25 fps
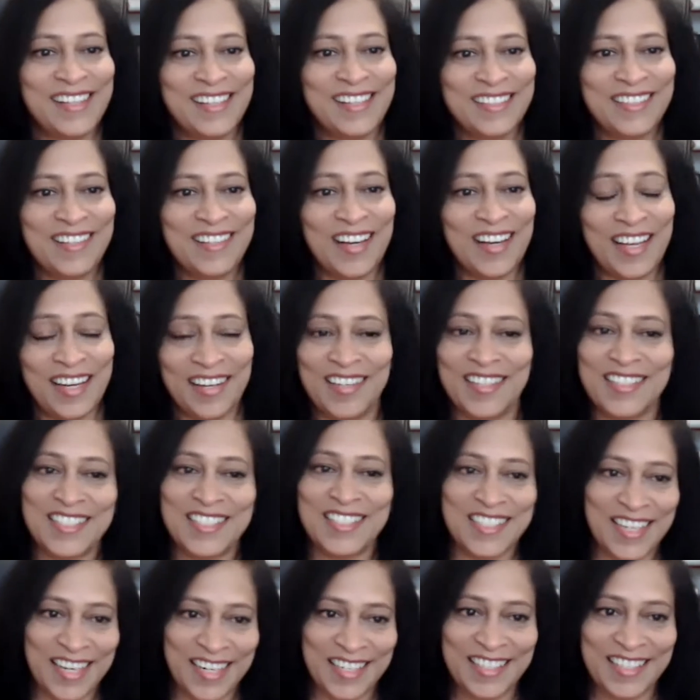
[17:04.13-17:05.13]
So I
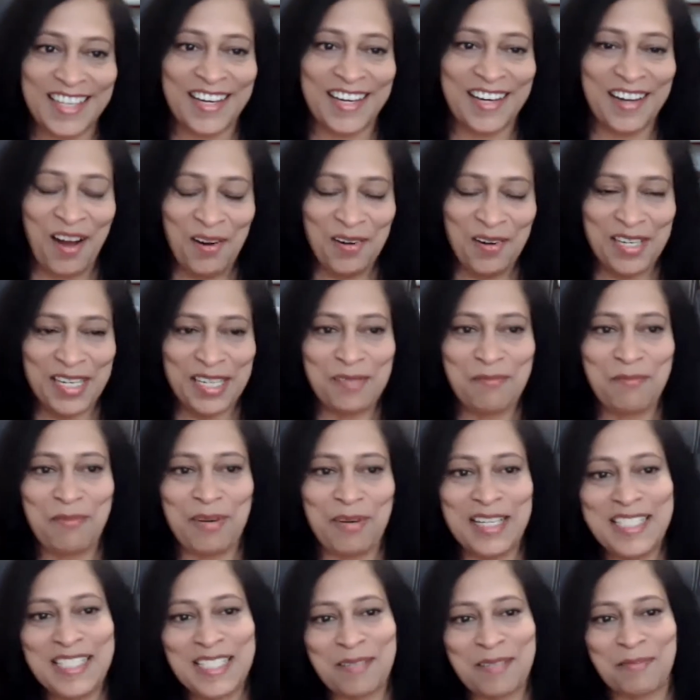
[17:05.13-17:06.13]
understand the accounting
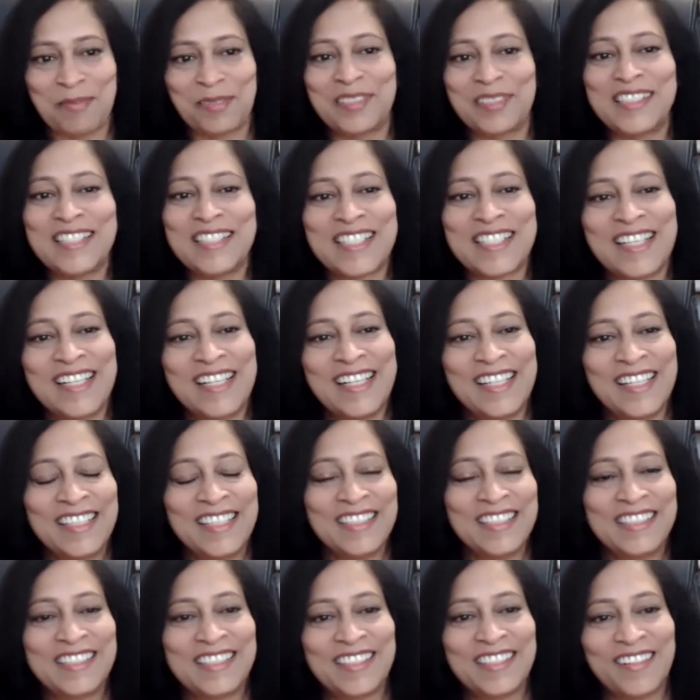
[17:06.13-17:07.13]
principles.
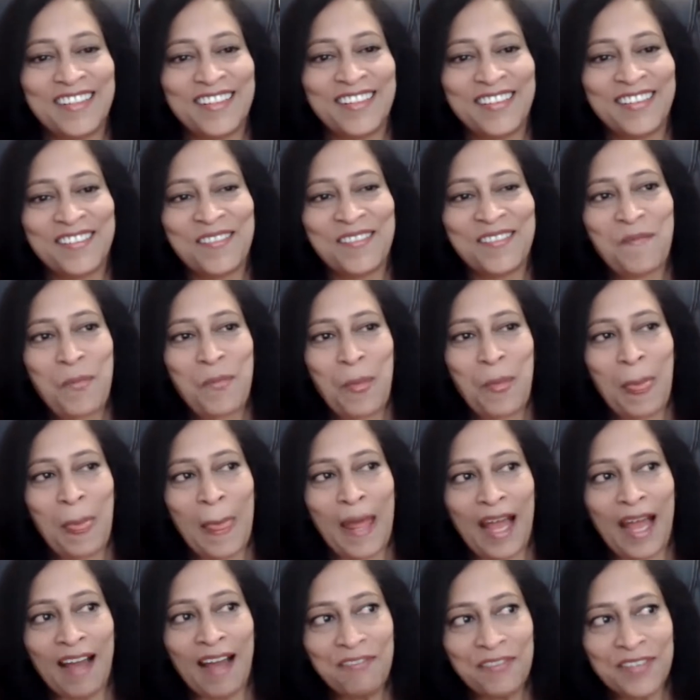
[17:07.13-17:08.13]
So
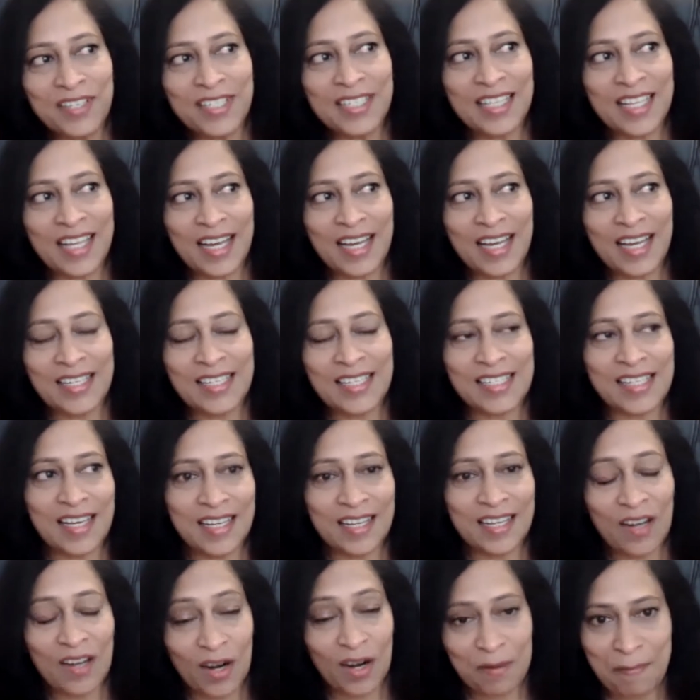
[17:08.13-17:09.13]
after that, I
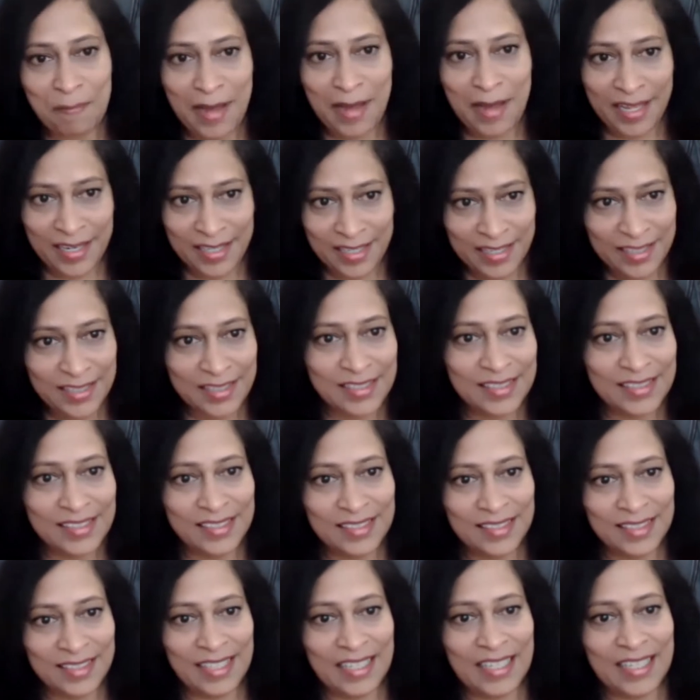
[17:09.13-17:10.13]
got married.
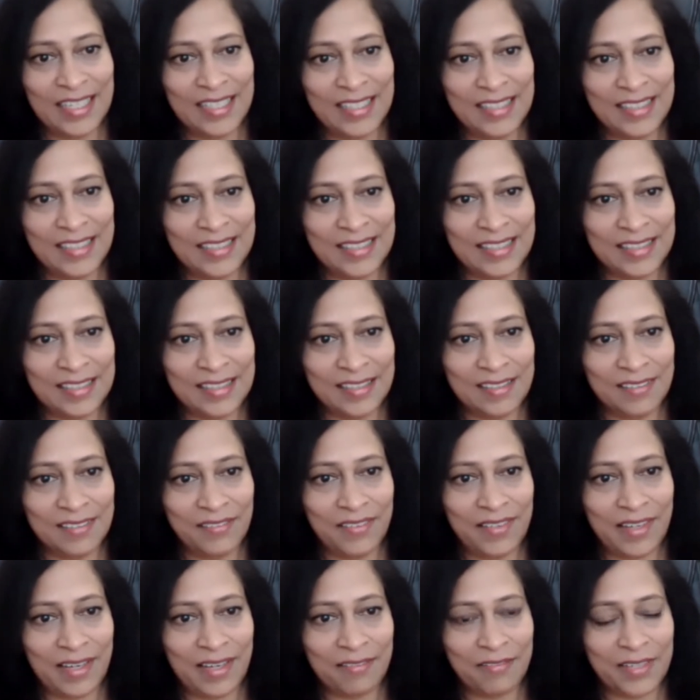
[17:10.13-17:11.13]
And
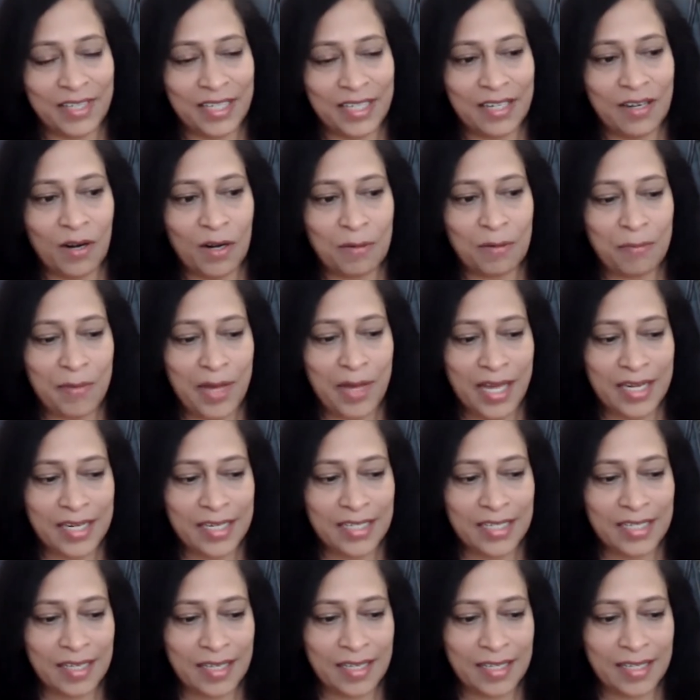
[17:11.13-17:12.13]
after I got
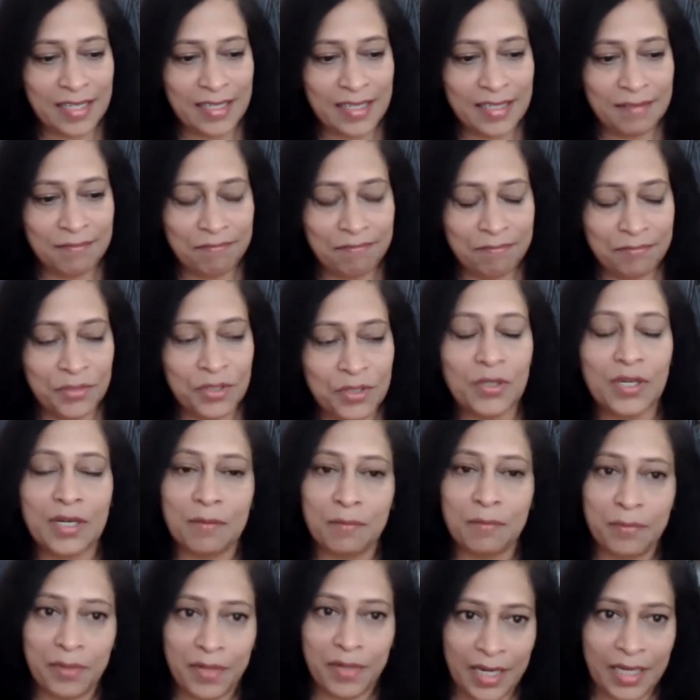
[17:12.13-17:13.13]
married, I took
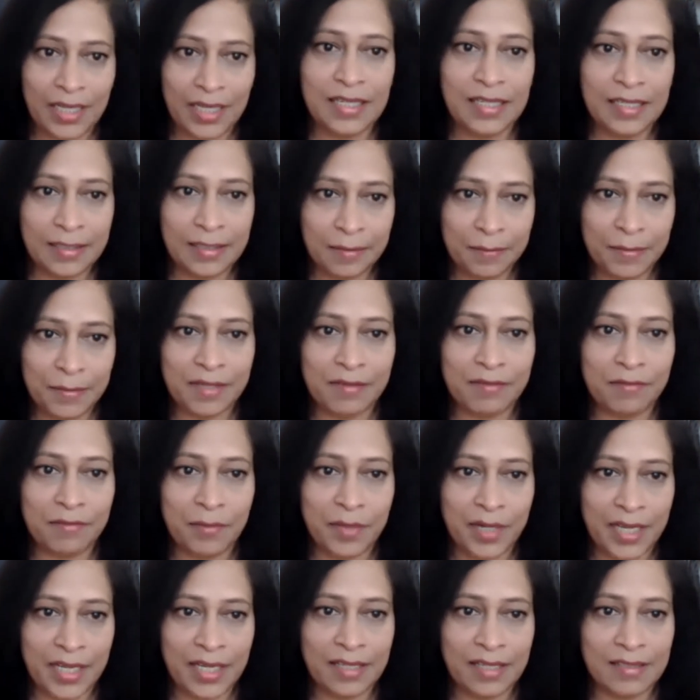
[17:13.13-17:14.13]
a little bit of
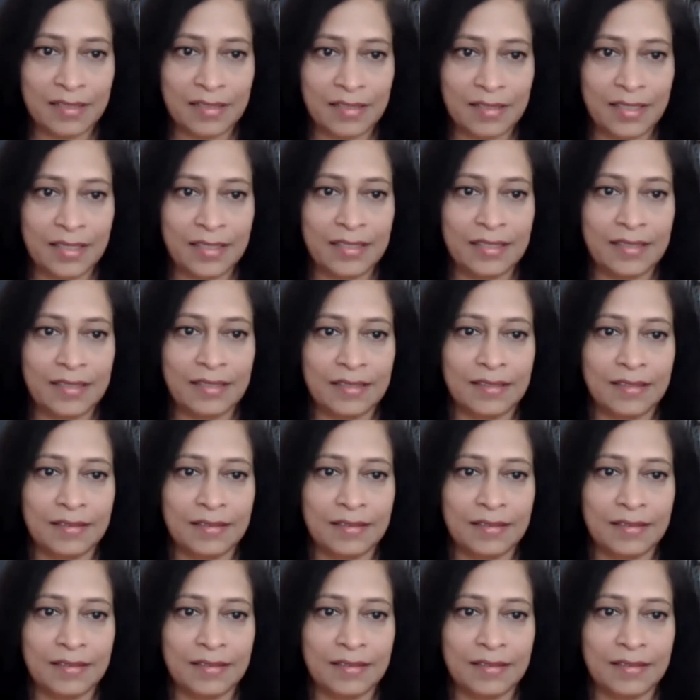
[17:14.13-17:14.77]
break, and